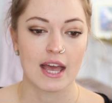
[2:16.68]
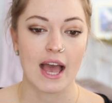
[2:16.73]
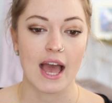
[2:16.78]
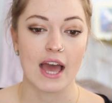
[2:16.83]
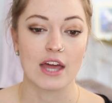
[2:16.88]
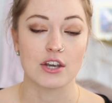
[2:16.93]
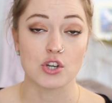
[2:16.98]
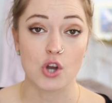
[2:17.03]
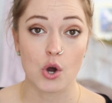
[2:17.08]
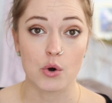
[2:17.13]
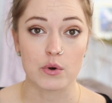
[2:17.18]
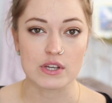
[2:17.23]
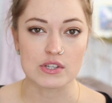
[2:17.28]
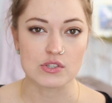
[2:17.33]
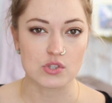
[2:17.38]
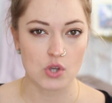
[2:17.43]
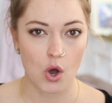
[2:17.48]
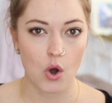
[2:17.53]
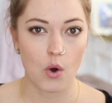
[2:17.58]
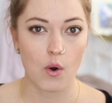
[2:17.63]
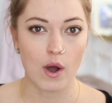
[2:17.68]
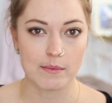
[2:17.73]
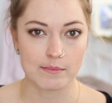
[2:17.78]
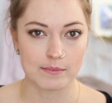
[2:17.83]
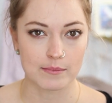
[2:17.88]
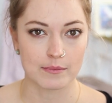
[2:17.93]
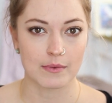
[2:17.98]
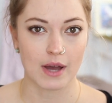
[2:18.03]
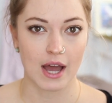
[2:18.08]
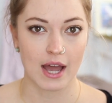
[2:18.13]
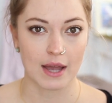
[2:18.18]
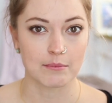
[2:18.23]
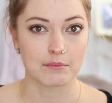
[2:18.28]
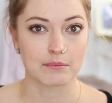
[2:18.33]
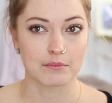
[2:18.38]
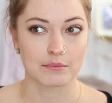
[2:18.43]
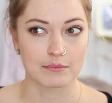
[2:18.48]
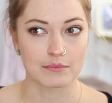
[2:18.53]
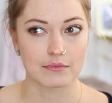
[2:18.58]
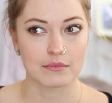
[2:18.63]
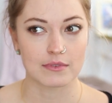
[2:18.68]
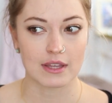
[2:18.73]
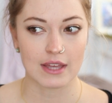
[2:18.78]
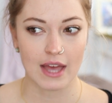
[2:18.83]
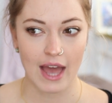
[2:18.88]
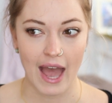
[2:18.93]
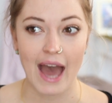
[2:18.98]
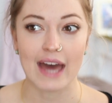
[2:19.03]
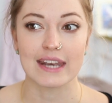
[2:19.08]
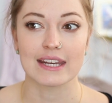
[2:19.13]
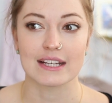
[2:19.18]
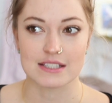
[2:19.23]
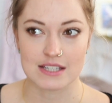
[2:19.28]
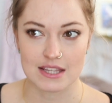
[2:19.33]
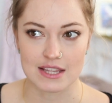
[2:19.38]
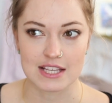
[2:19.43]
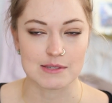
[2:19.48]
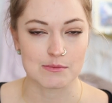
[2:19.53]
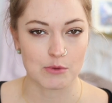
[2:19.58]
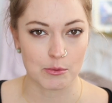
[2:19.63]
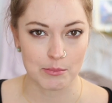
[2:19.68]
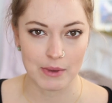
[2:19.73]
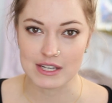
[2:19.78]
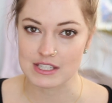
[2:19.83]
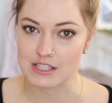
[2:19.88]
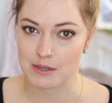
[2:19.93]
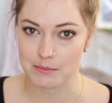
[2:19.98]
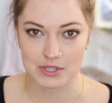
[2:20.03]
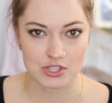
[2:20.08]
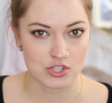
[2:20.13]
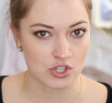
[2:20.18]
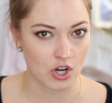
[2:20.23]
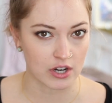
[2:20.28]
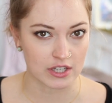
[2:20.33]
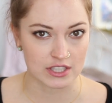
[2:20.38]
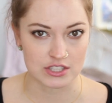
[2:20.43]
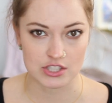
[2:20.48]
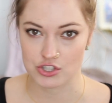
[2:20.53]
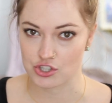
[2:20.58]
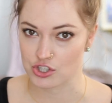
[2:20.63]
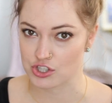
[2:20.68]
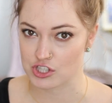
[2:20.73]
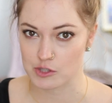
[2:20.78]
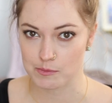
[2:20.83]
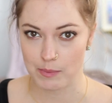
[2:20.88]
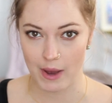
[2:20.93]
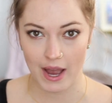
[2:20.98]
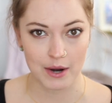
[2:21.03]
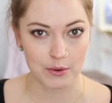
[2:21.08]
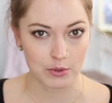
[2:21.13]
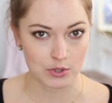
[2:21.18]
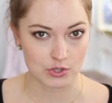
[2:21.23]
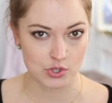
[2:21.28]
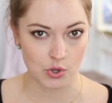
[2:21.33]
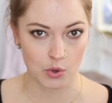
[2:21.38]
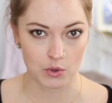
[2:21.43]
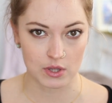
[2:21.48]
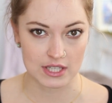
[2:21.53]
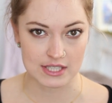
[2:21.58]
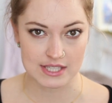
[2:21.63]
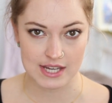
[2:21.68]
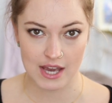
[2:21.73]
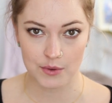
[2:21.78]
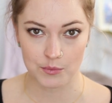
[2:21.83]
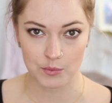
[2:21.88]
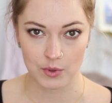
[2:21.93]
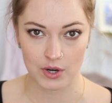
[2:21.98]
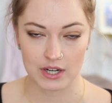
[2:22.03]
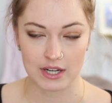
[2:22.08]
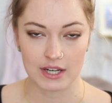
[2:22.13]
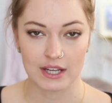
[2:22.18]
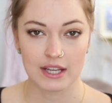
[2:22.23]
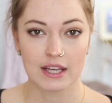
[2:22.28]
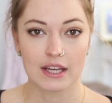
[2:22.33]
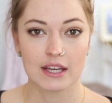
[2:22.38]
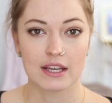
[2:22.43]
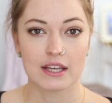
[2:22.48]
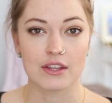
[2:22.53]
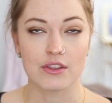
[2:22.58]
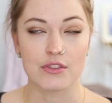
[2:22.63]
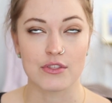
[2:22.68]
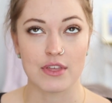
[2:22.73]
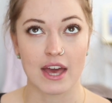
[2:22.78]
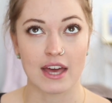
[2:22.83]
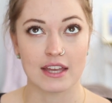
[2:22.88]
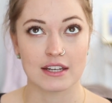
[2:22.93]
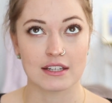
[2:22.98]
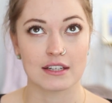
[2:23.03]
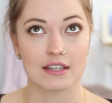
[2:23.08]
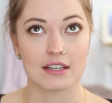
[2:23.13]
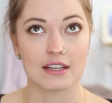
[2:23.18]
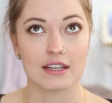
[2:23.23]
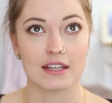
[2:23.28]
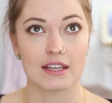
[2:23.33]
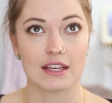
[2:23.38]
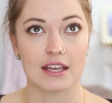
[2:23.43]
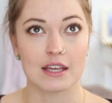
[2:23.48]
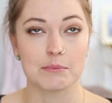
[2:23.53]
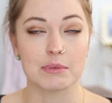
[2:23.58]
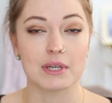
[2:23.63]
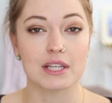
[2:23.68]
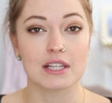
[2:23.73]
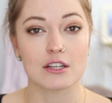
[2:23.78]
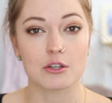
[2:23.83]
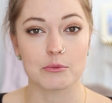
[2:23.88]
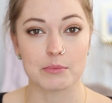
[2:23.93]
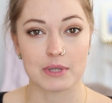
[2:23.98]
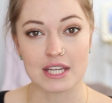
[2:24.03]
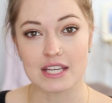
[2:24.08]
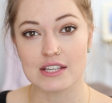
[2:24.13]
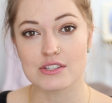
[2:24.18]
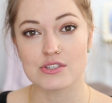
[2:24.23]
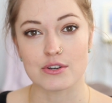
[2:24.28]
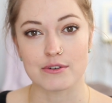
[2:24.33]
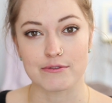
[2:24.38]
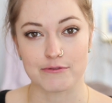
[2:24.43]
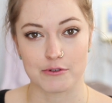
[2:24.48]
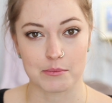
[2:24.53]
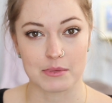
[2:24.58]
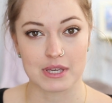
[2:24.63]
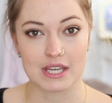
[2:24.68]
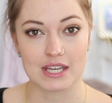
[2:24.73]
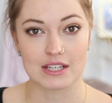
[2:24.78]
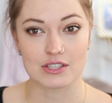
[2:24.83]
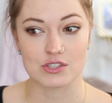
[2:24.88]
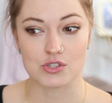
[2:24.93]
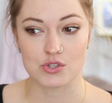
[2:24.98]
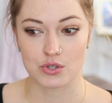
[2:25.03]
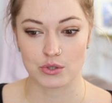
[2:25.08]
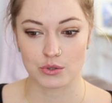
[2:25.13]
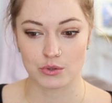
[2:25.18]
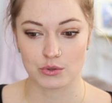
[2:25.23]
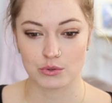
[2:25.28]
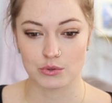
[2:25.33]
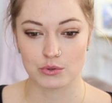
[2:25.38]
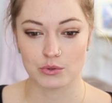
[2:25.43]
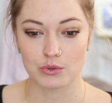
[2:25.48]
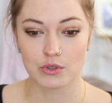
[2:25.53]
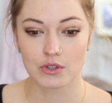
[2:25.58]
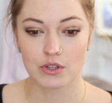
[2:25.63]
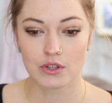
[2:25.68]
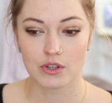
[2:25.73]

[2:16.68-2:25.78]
and notice, oh, I'm I'm adding to this momentum and starting to just spiral totally downward, then it'd be a little bit easier for me to